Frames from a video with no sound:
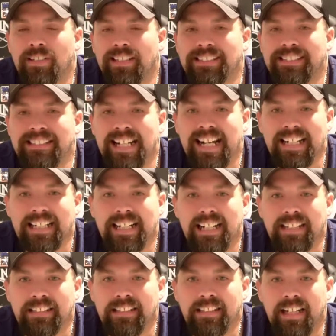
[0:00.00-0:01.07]
It does not
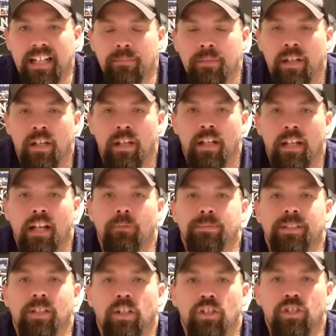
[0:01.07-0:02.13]
cost you a dime,
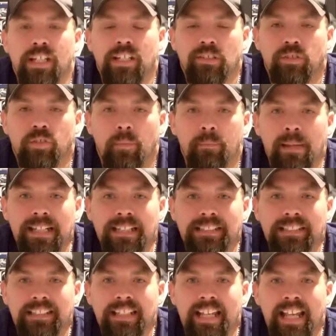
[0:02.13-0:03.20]
helps out our channel
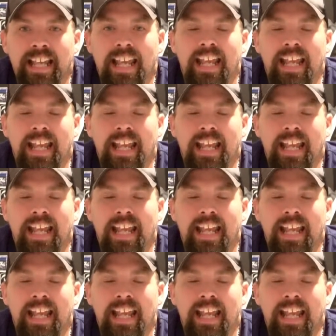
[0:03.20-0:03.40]
tremendously,